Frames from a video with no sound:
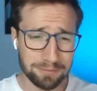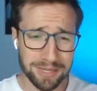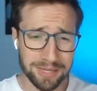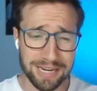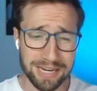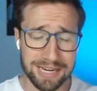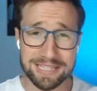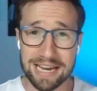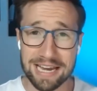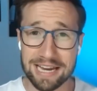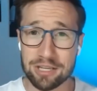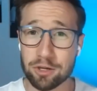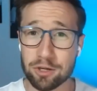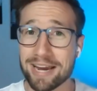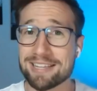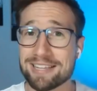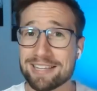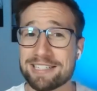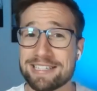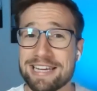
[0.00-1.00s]
is that you
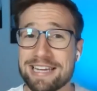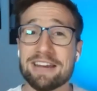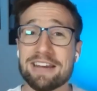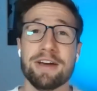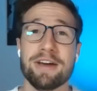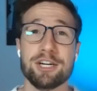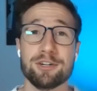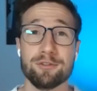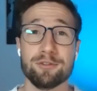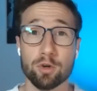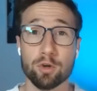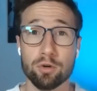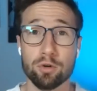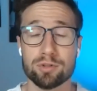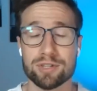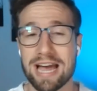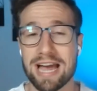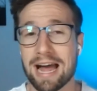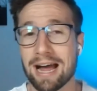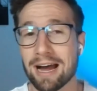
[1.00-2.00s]
get to take advantage of
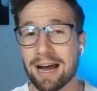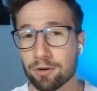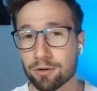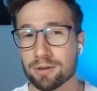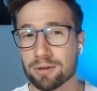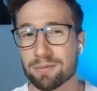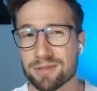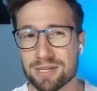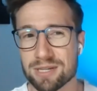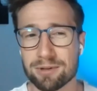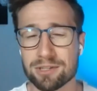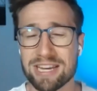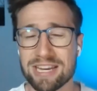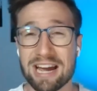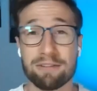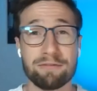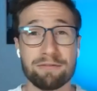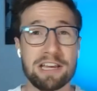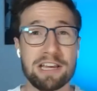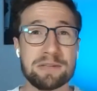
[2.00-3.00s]
Google's algorithm, similar to how
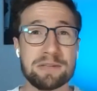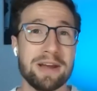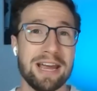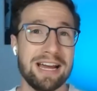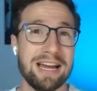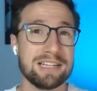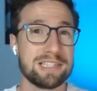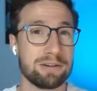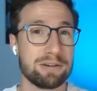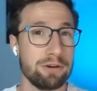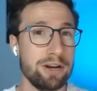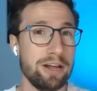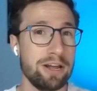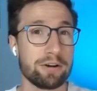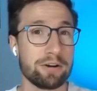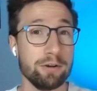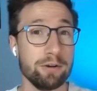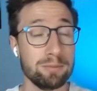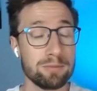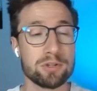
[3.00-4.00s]
Facebook has their own
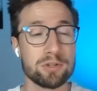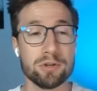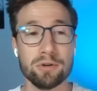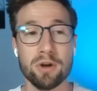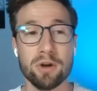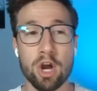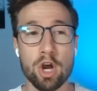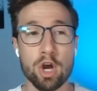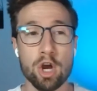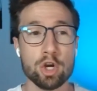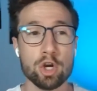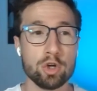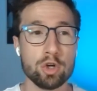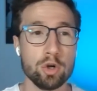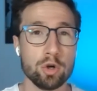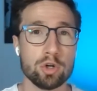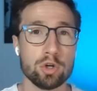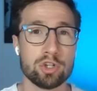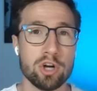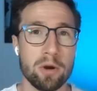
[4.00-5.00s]
algorithm too.
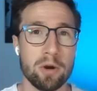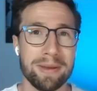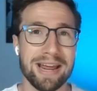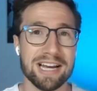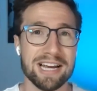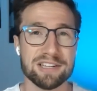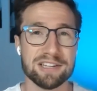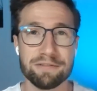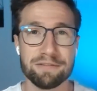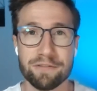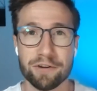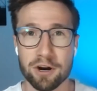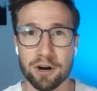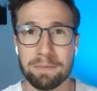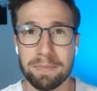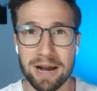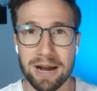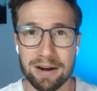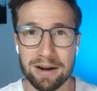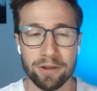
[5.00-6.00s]
Google Shopping has a very
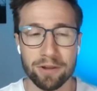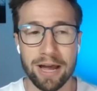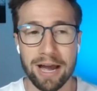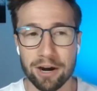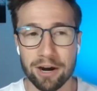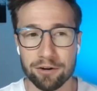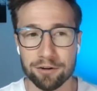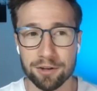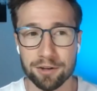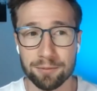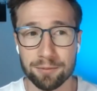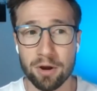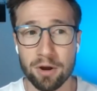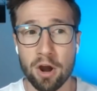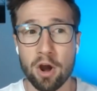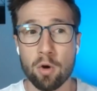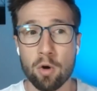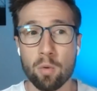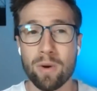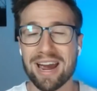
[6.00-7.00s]
powerful algorithm
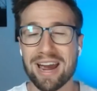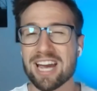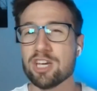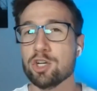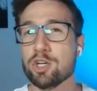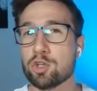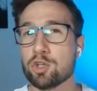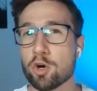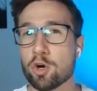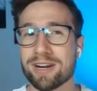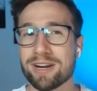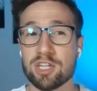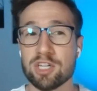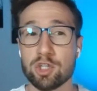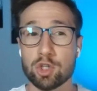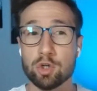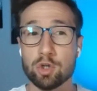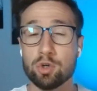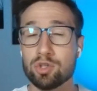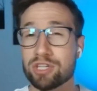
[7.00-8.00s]
where you don't actually
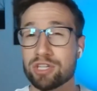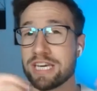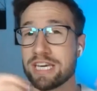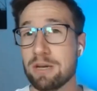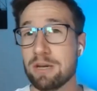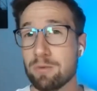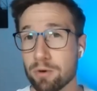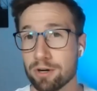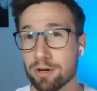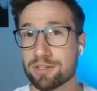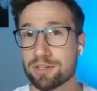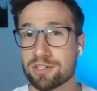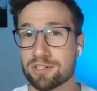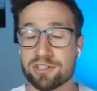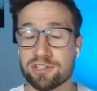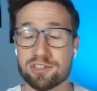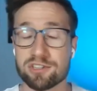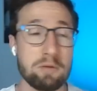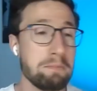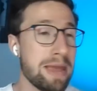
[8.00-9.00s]
choose keywords.
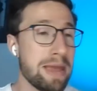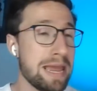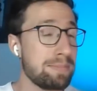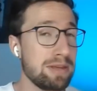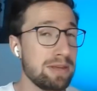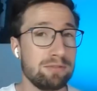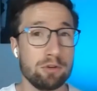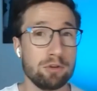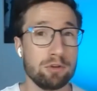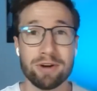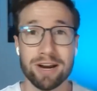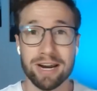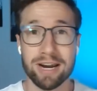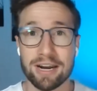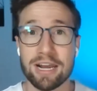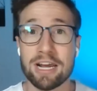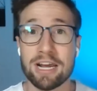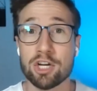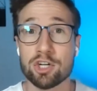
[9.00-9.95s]
So maybe if you've ran